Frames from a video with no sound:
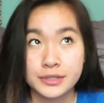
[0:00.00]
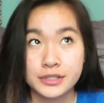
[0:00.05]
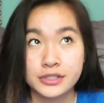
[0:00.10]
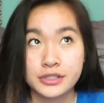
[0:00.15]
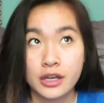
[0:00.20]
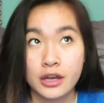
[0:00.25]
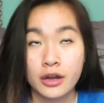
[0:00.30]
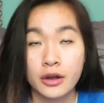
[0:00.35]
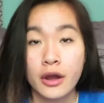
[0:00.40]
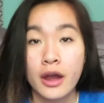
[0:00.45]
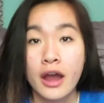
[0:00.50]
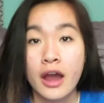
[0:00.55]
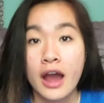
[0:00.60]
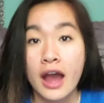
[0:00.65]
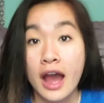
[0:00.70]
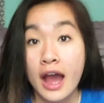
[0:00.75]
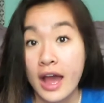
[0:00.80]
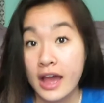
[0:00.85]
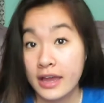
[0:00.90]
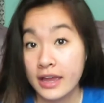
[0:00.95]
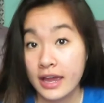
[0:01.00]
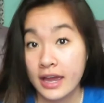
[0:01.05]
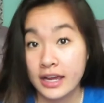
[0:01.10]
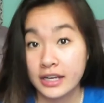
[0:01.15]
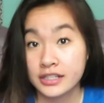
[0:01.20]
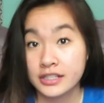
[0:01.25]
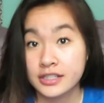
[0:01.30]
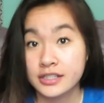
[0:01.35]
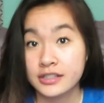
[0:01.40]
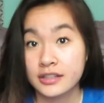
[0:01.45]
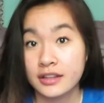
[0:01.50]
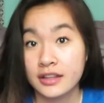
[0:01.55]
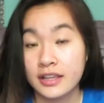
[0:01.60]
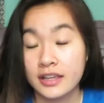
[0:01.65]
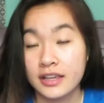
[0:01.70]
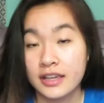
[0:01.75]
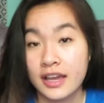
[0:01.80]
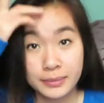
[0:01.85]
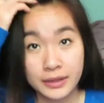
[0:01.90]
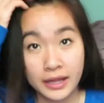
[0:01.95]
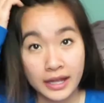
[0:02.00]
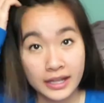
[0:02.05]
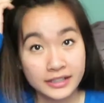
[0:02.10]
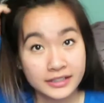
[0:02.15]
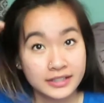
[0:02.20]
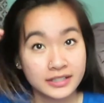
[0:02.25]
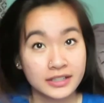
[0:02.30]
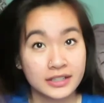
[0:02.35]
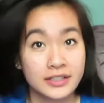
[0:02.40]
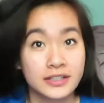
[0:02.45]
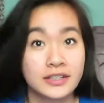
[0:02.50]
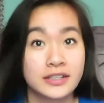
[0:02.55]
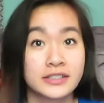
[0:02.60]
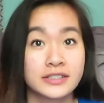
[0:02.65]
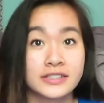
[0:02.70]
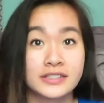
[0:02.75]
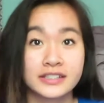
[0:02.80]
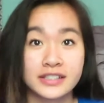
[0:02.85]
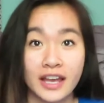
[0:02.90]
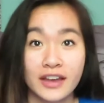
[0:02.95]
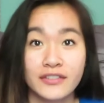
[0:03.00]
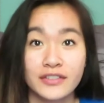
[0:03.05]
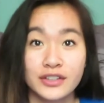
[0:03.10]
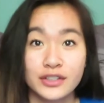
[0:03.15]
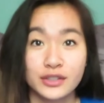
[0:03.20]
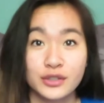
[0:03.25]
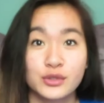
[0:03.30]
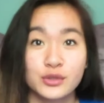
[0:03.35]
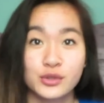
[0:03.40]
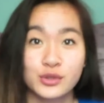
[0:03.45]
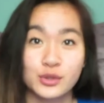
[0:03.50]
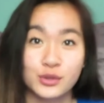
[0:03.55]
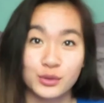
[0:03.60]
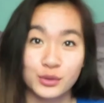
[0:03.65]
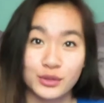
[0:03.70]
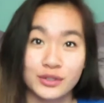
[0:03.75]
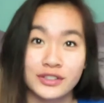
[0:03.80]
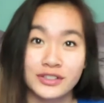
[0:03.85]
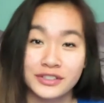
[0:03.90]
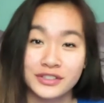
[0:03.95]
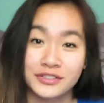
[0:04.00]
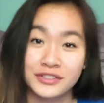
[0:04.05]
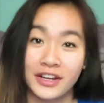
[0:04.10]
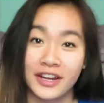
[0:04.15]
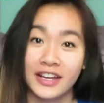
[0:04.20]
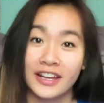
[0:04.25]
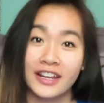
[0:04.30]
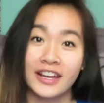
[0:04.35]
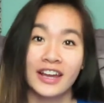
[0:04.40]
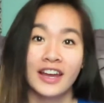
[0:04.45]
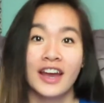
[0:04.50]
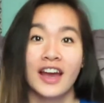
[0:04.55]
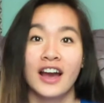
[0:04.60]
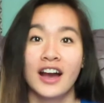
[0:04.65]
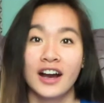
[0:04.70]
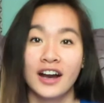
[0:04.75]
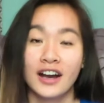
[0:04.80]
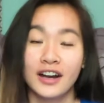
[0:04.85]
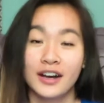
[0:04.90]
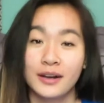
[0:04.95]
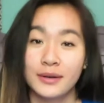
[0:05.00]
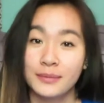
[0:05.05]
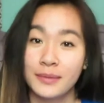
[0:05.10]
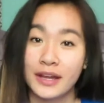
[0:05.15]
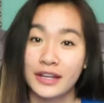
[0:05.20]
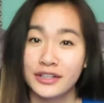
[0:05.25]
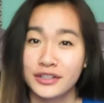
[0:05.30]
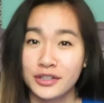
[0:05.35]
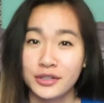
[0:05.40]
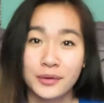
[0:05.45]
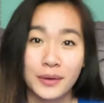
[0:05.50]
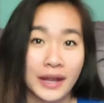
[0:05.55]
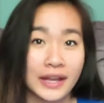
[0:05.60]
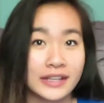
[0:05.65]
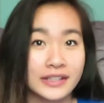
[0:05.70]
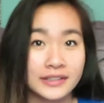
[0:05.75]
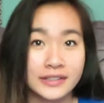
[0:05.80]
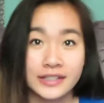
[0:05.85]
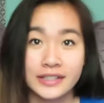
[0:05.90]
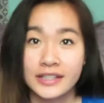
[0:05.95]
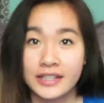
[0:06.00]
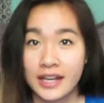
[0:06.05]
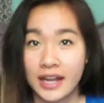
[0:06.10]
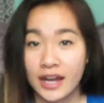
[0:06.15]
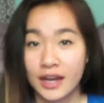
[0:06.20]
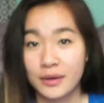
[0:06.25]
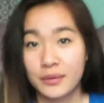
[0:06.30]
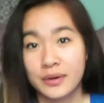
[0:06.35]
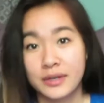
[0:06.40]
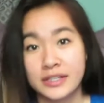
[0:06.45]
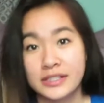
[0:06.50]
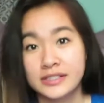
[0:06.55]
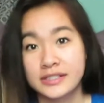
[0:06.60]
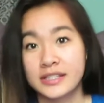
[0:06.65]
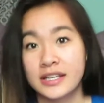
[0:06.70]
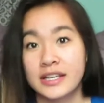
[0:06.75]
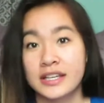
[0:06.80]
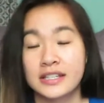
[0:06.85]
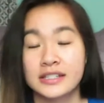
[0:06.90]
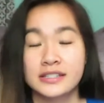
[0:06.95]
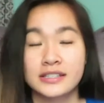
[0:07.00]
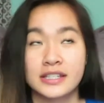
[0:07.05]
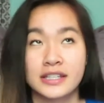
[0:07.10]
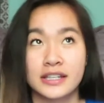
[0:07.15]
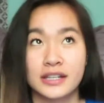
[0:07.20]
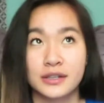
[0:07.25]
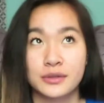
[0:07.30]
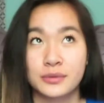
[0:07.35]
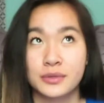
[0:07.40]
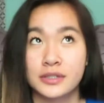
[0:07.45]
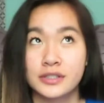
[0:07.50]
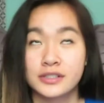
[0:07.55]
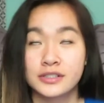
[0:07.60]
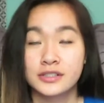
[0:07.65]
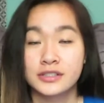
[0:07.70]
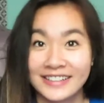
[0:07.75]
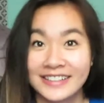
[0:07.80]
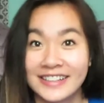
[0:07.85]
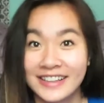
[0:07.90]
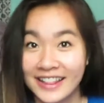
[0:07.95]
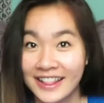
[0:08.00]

So I actually applied to 7 new schools, right? I knew I did not want to stay at St. Edward's.